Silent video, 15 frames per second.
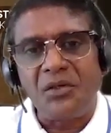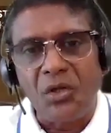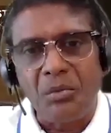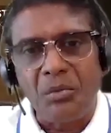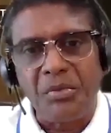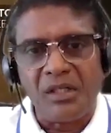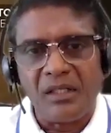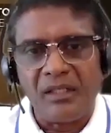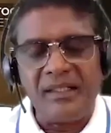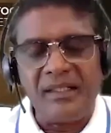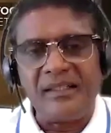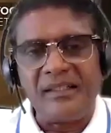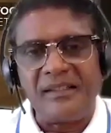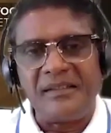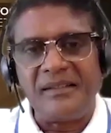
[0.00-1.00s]
global
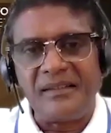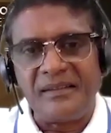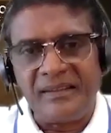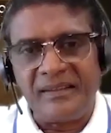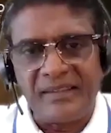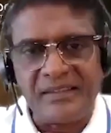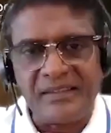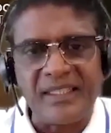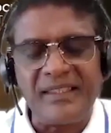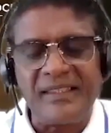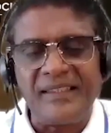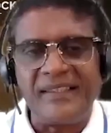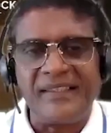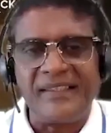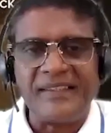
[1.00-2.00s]

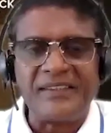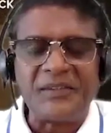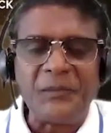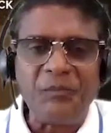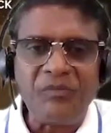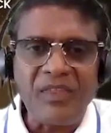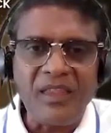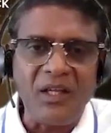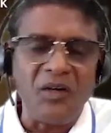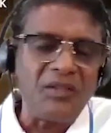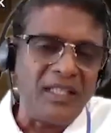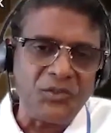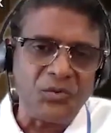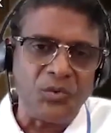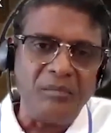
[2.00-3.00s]
uncertainties. Now
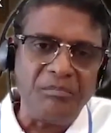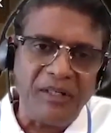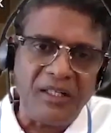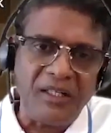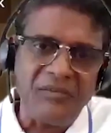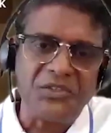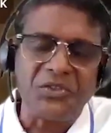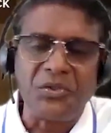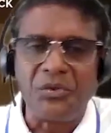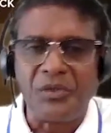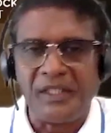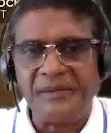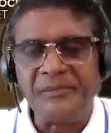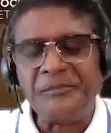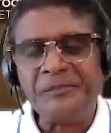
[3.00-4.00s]
that's one part of the
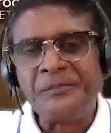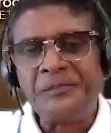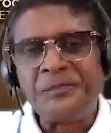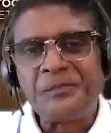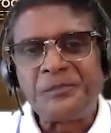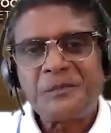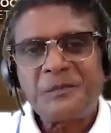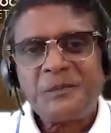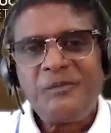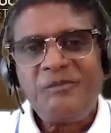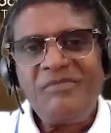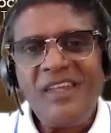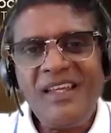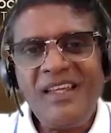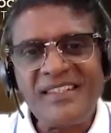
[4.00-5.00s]
story.
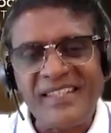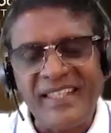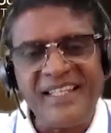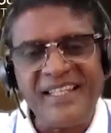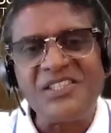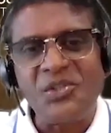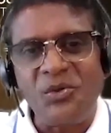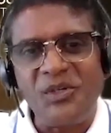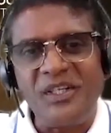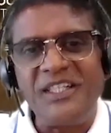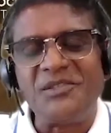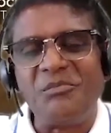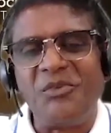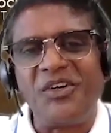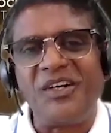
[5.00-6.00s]
The second story
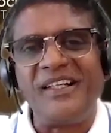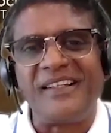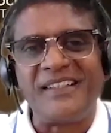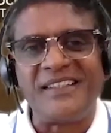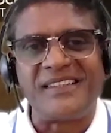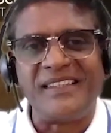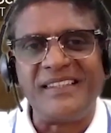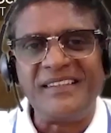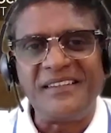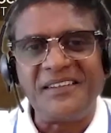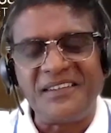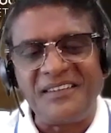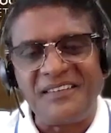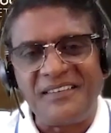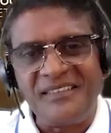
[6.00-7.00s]
is more interesting.
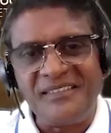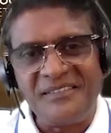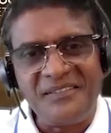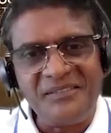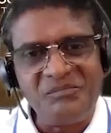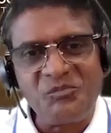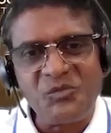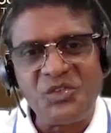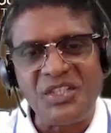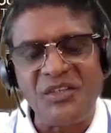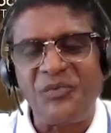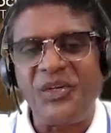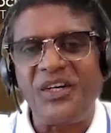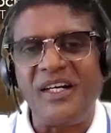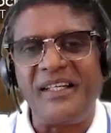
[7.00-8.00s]

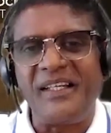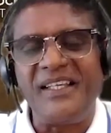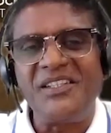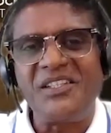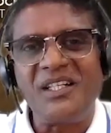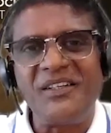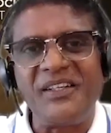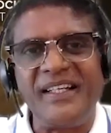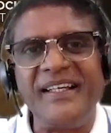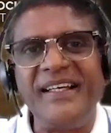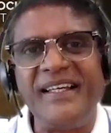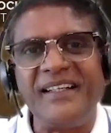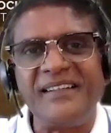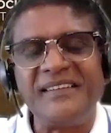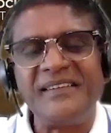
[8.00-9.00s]
Shift your attention to
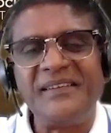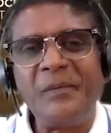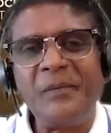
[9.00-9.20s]
India.